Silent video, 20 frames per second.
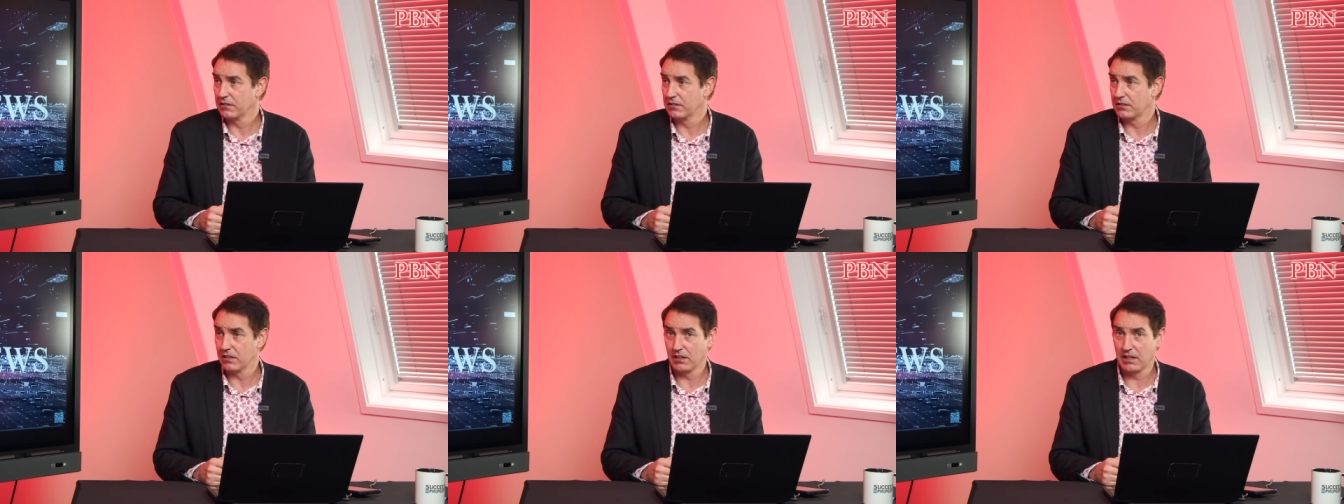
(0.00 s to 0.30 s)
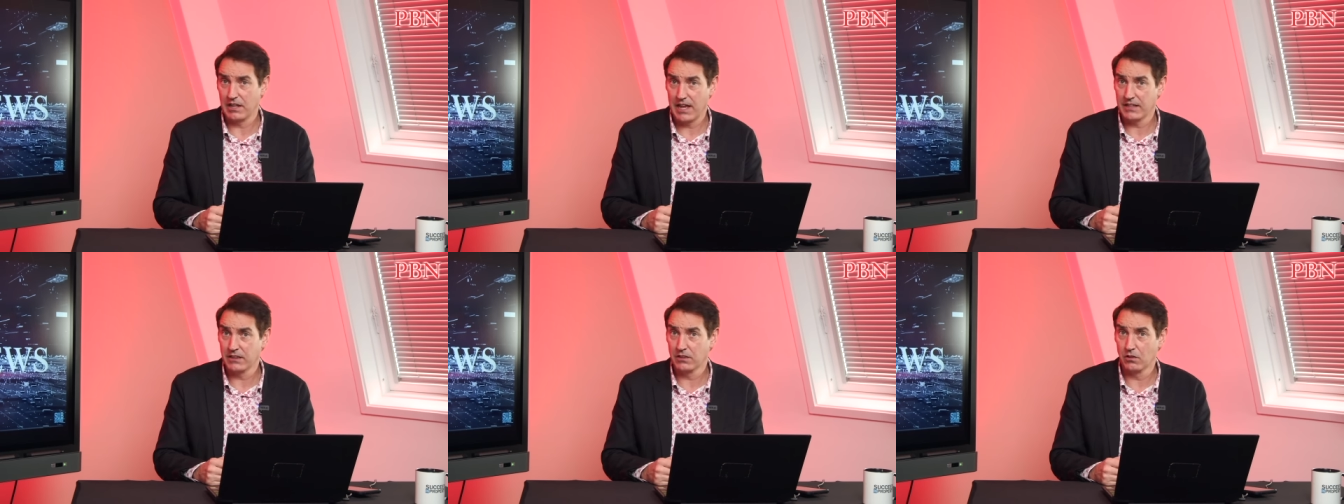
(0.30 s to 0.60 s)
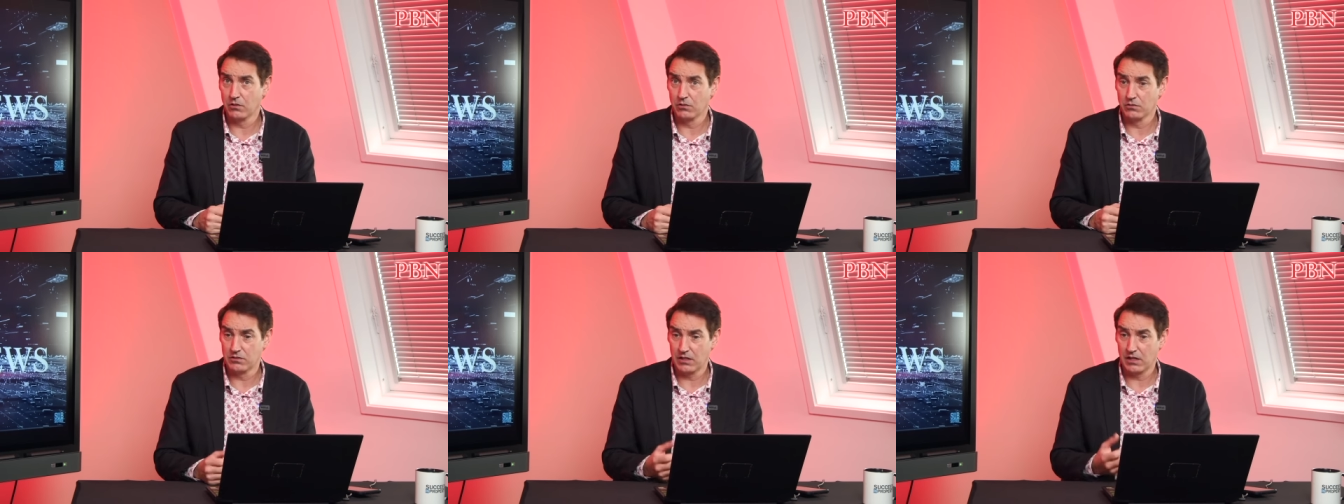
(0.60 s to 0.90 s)
So
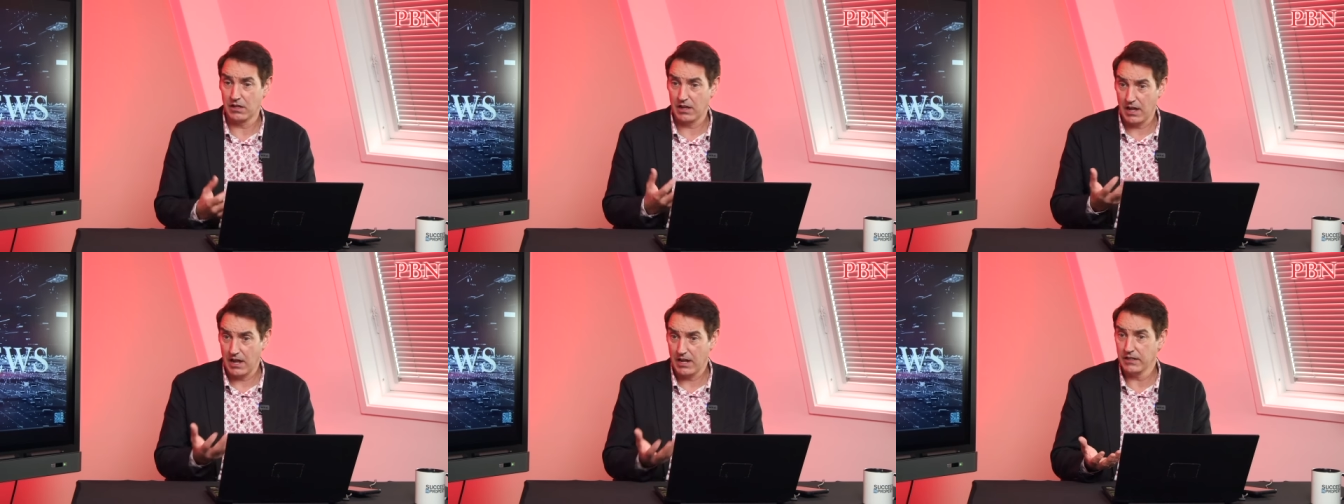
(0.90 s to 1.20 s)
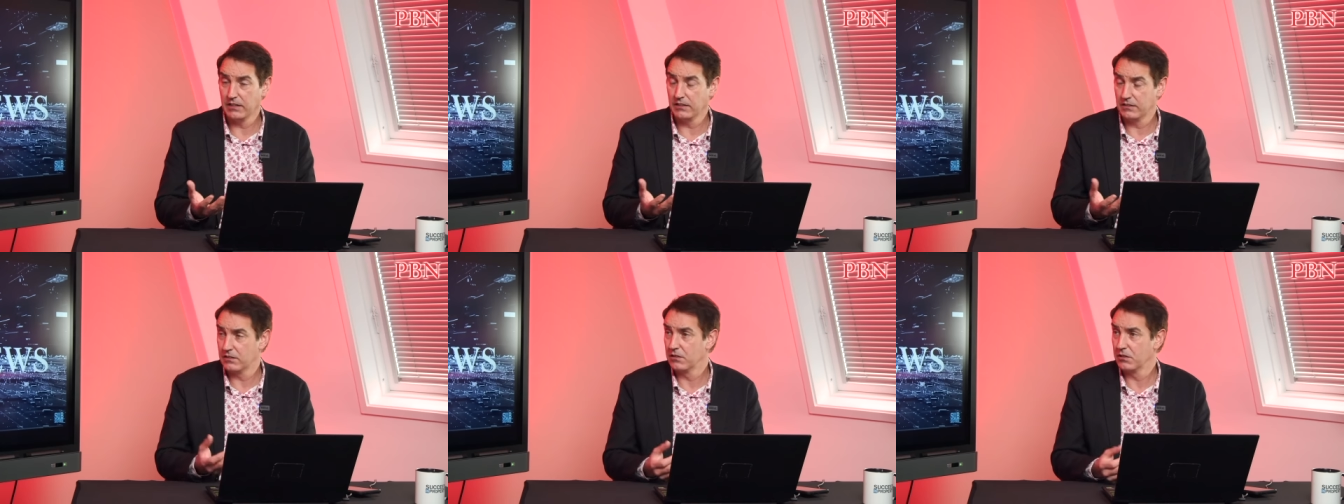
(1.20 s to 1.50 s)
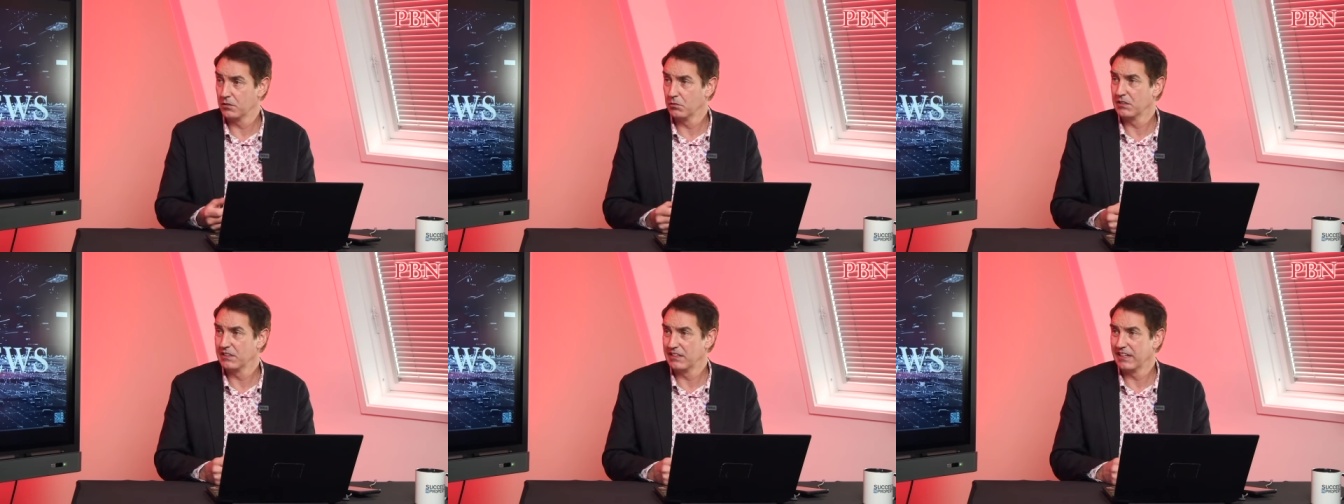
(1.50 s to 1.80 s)
landlords are likely to
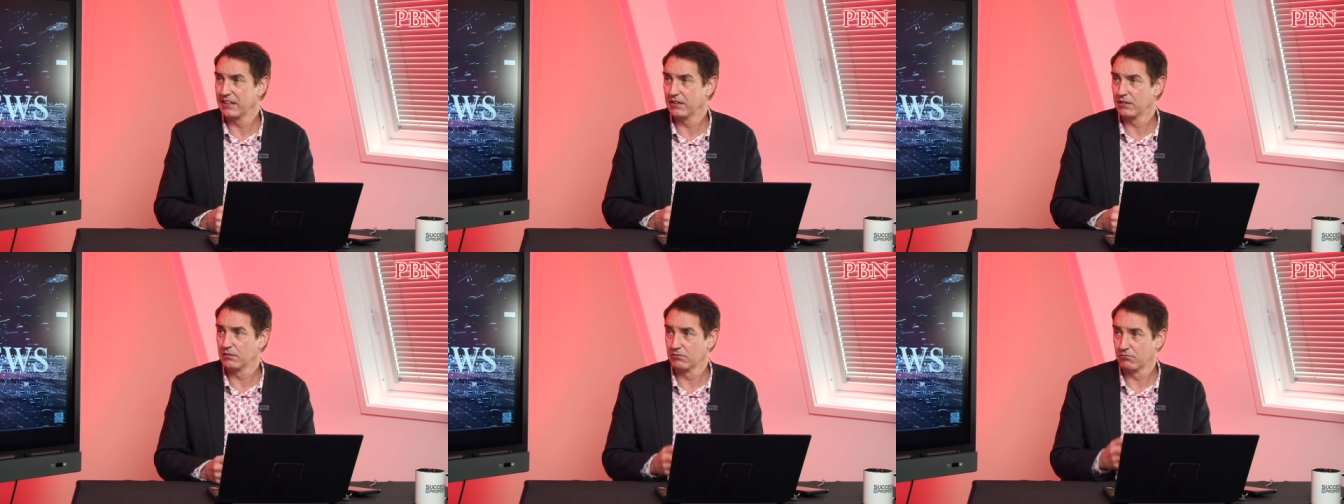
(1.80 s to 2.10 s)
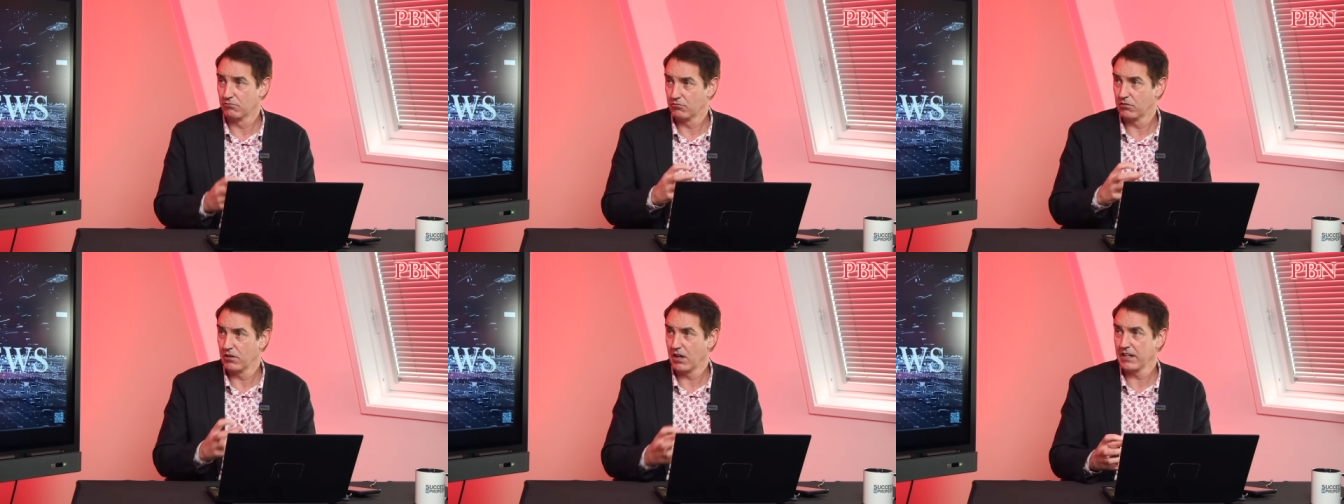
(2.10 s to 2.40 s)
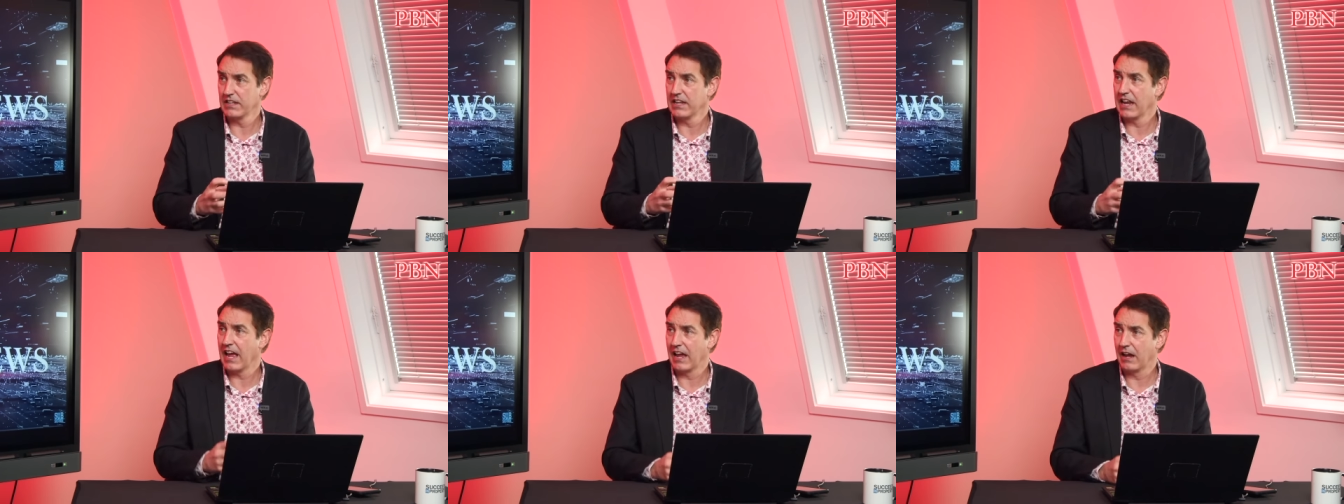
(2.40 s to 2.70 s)
do a deal
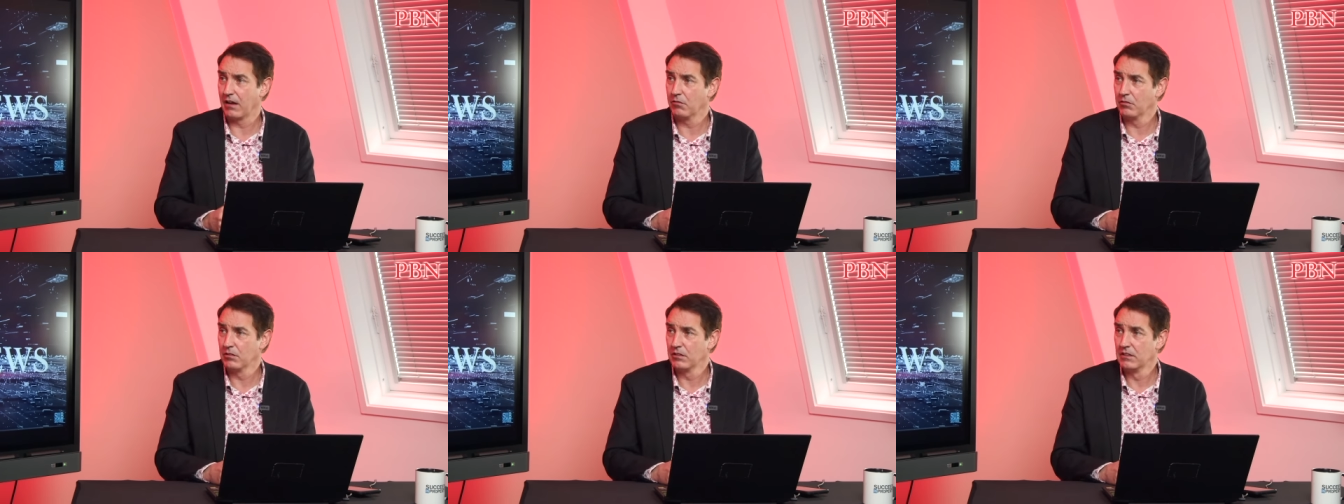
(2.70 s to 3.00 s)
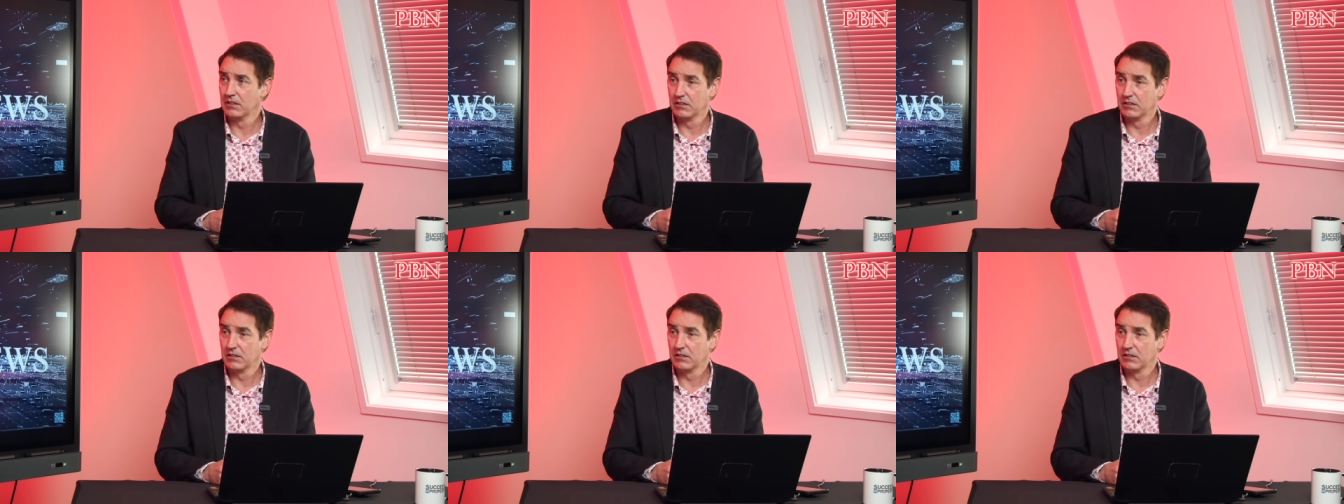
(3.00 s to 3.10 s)
right now